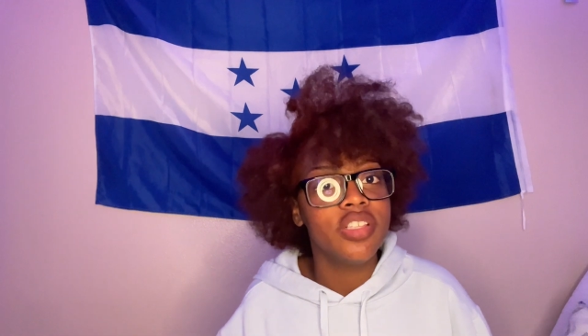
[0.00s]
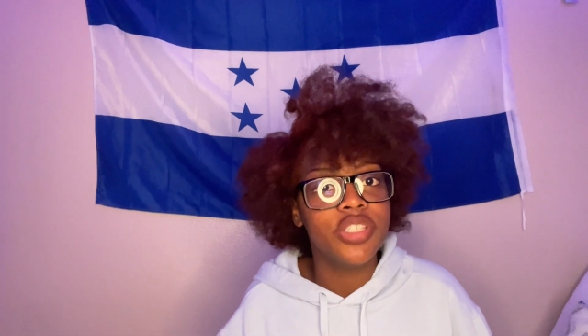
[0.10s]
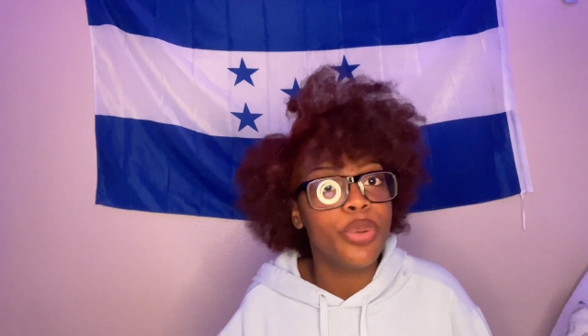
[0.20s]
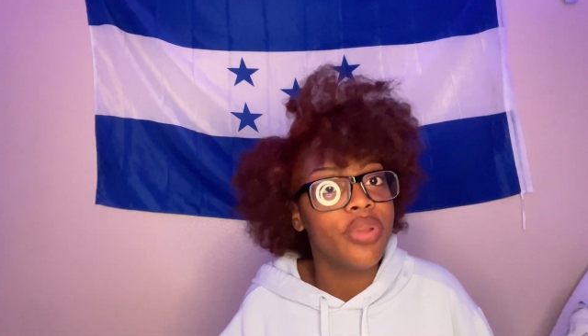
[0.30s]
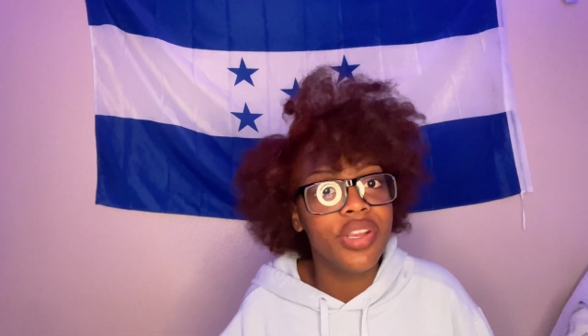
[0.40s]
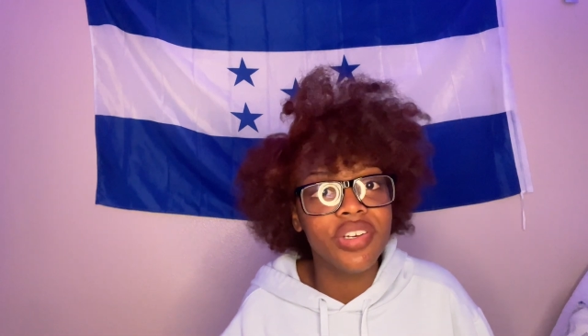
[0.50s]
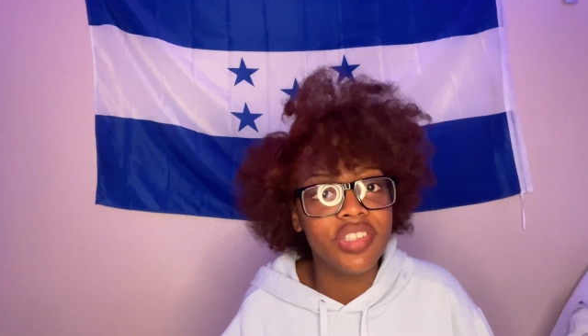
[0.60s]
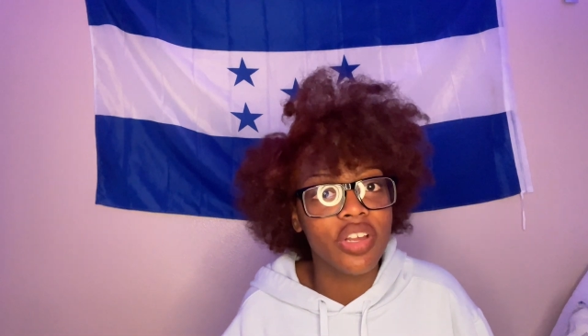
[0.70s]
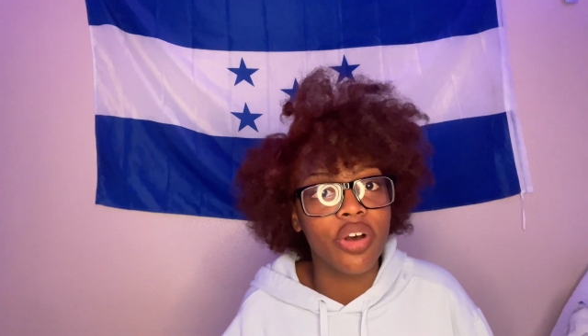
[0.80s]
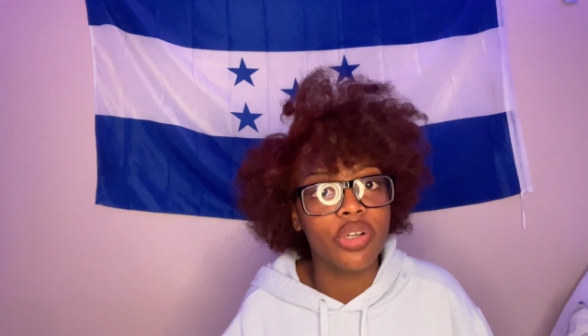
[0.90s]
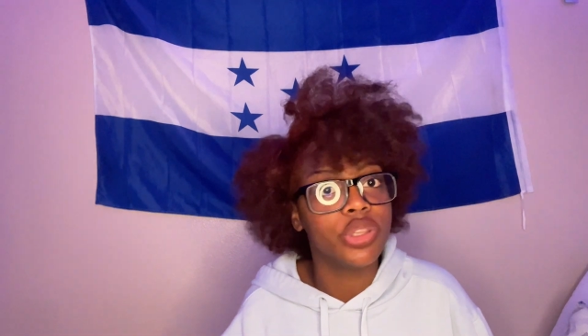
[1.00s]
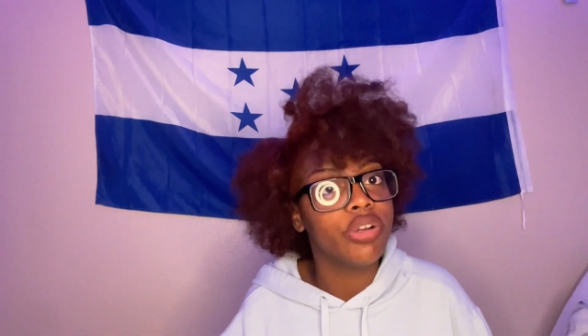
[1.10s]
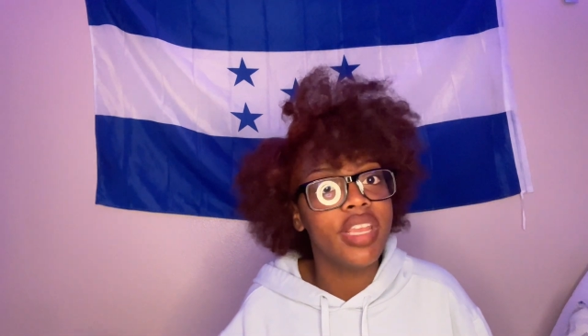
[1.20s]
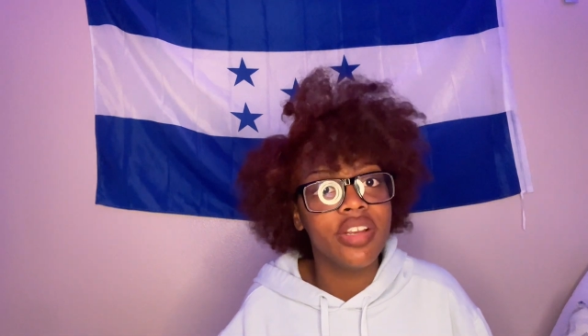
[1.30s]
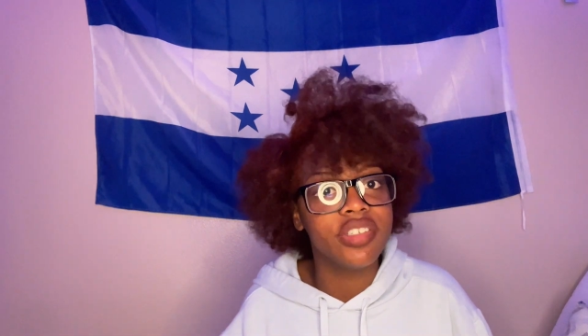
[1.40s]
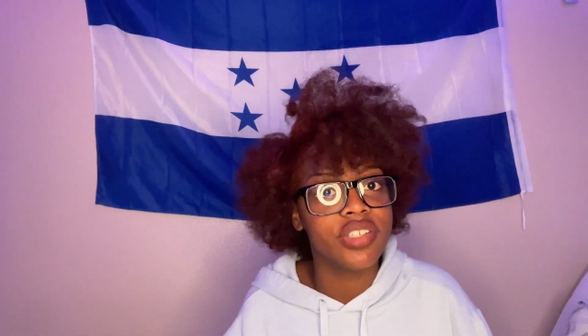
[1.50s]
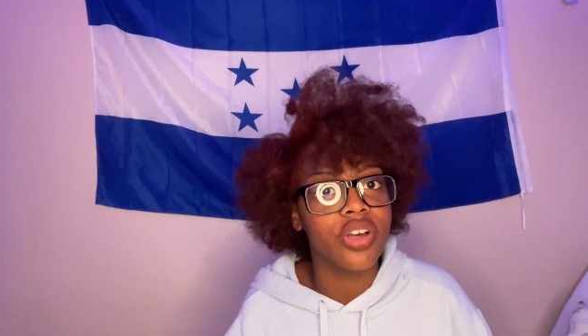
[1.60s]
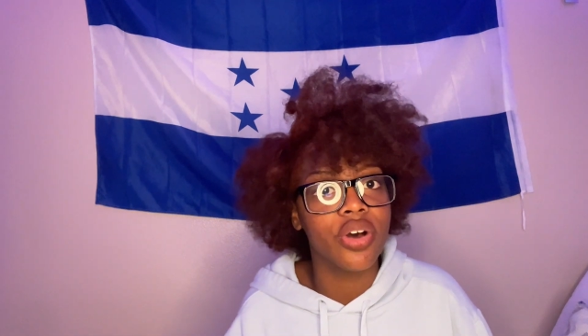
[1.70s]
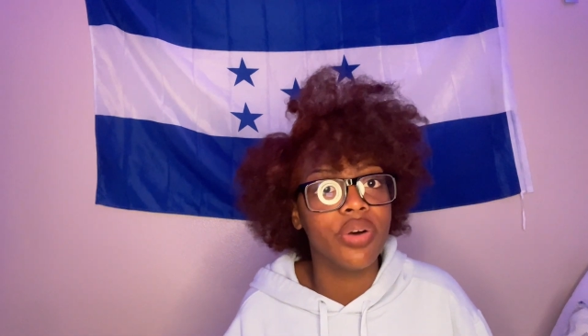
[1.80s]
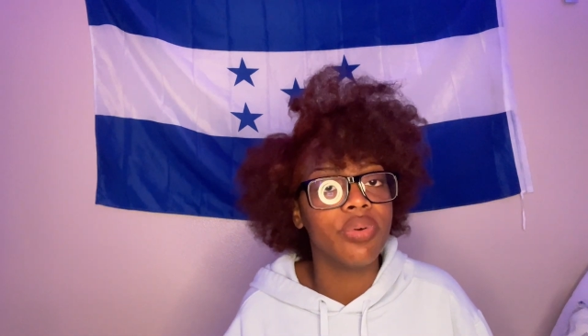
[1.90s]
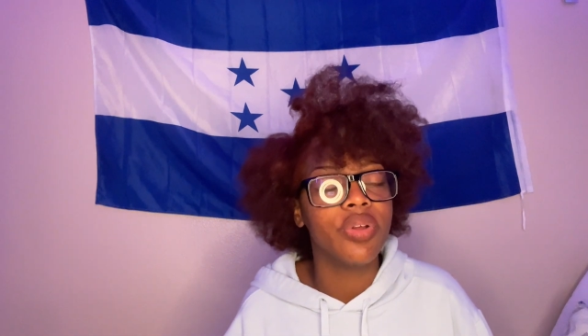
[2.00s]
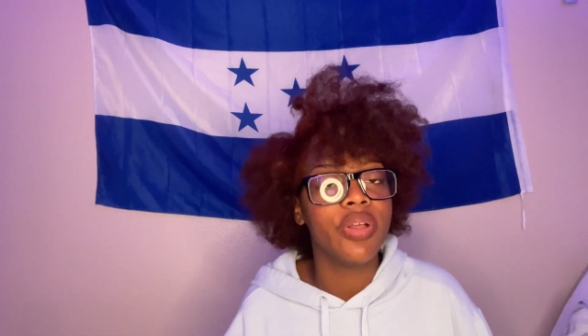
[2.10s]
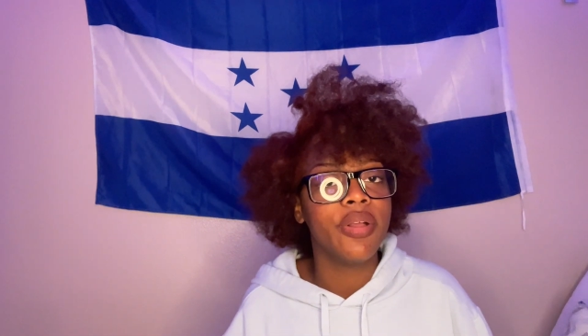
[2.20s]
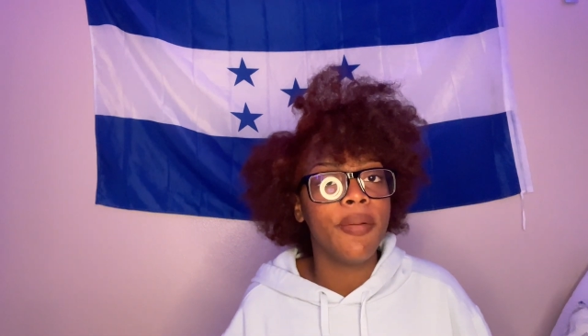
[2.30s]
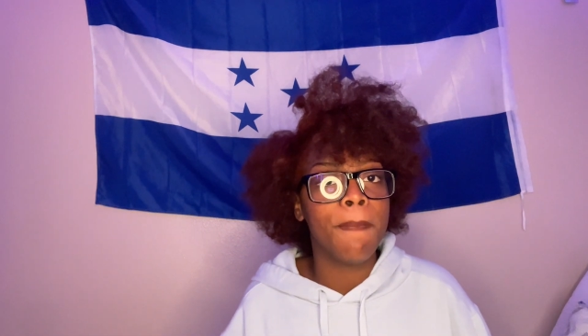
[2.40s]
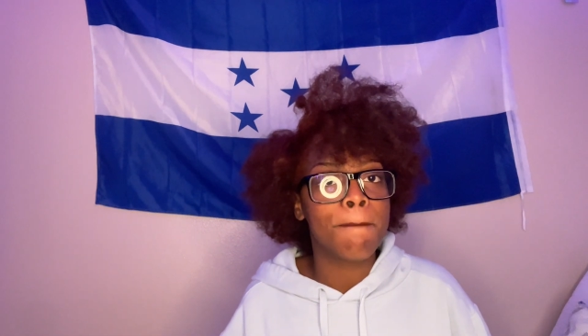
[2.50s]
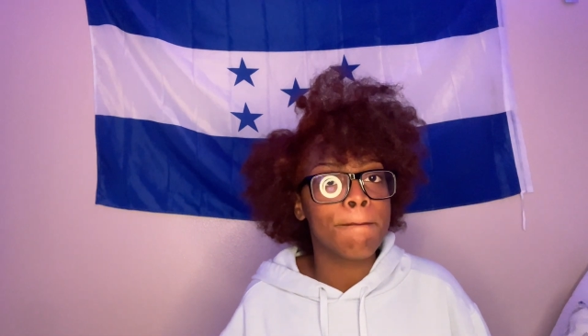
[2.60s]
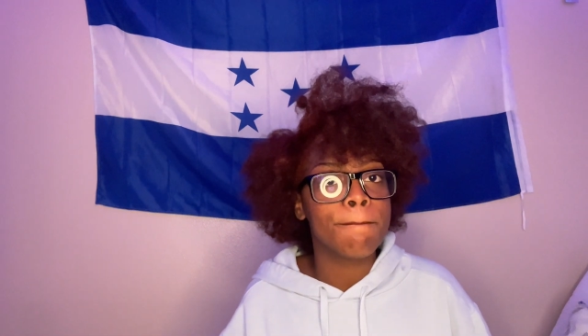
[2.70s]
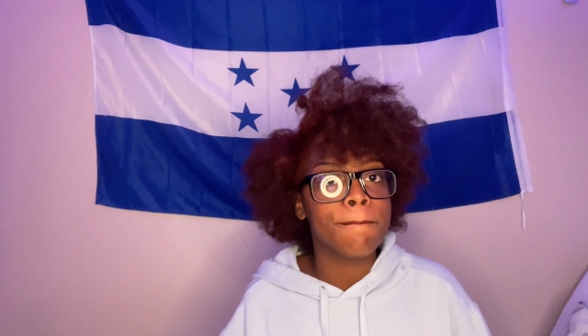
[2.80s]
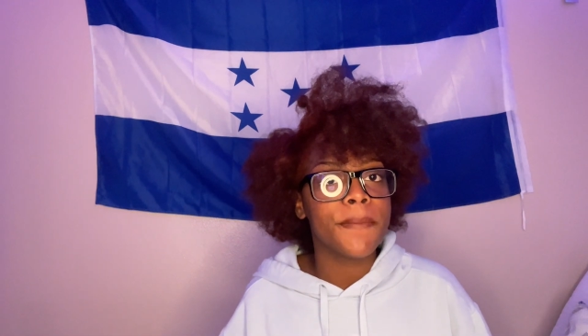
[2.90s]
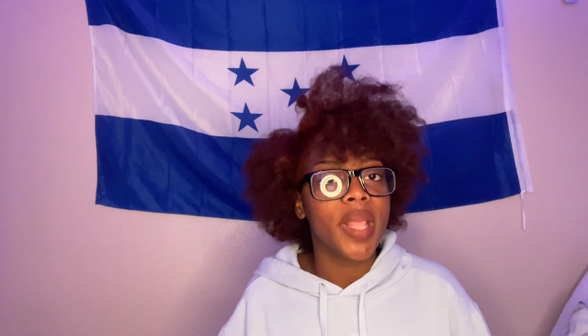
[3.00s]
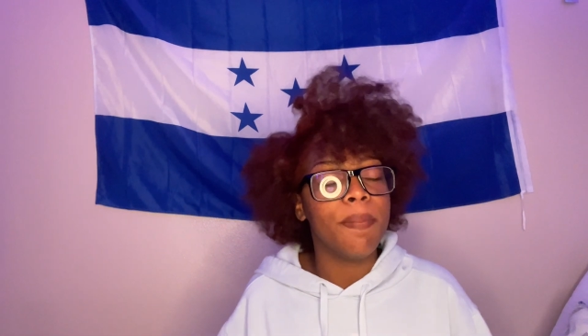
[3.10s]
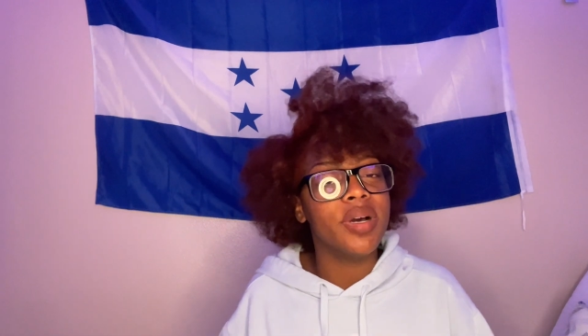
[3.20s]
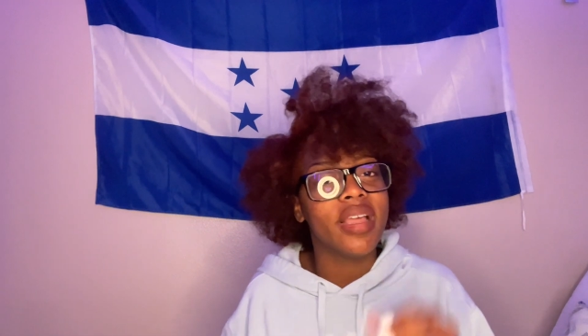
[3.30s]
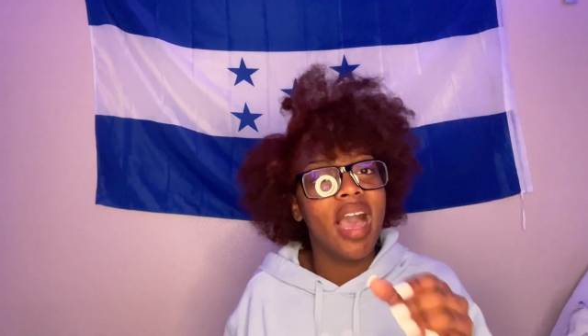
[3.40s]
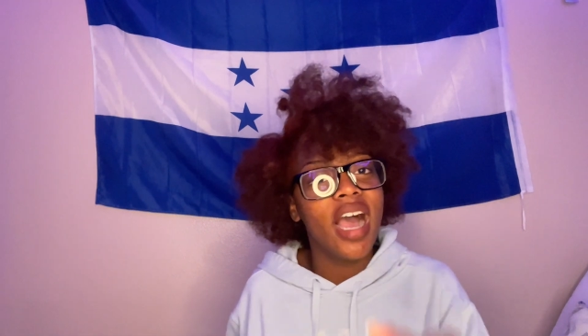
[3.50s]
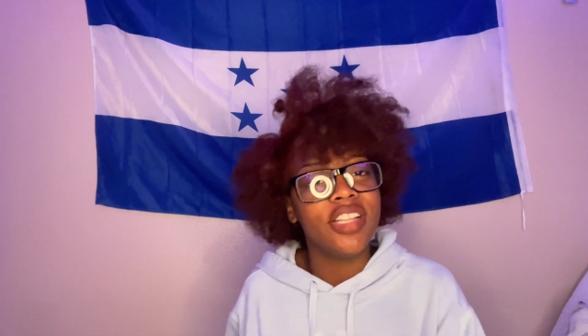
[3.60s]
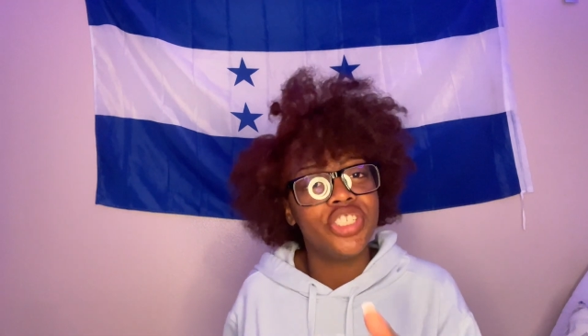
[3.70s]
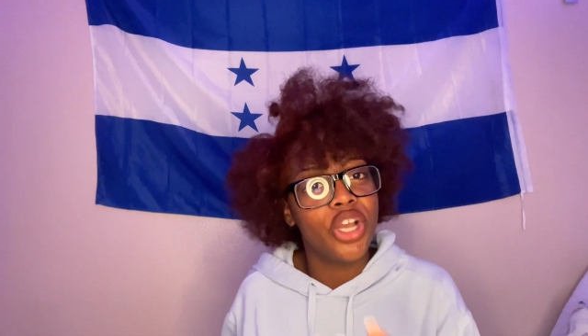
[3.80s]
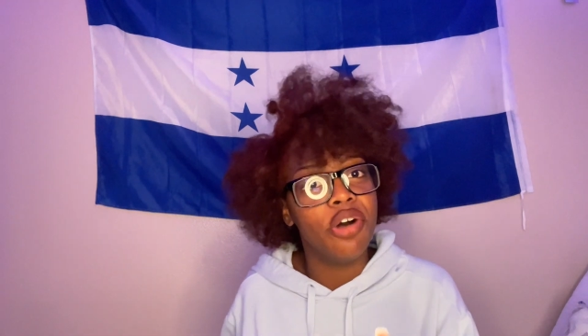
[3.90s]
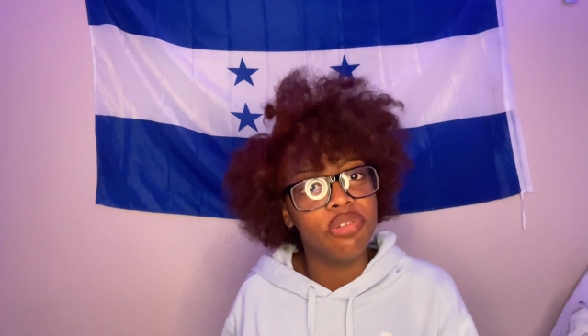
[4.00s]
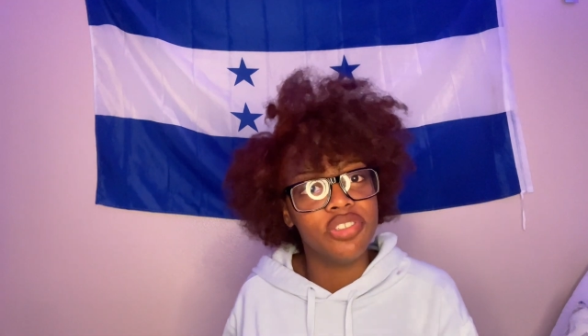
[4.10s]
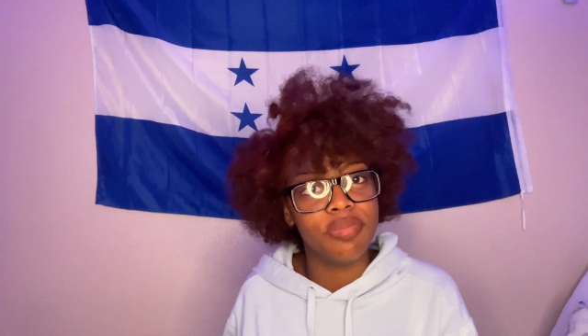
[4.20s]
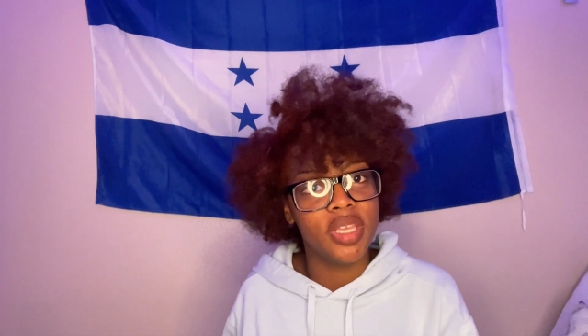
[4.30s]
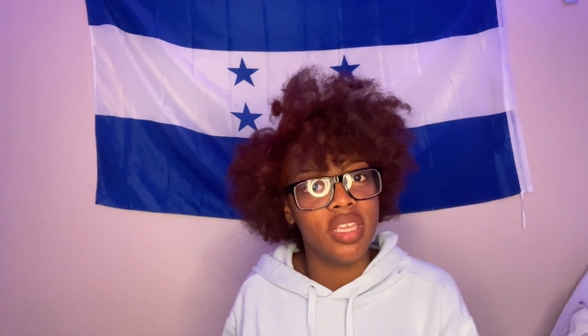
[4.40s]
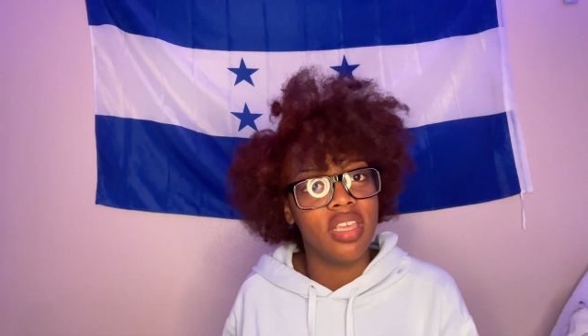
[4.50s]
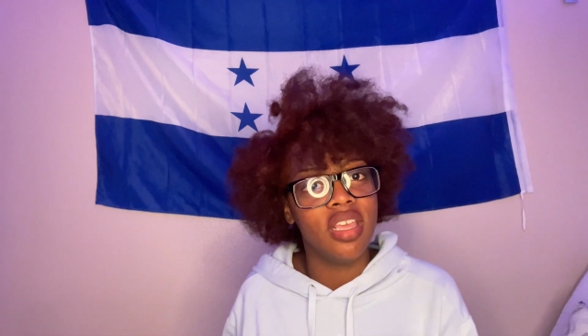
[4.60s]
2 years ago, 3 years ago. But God chose me.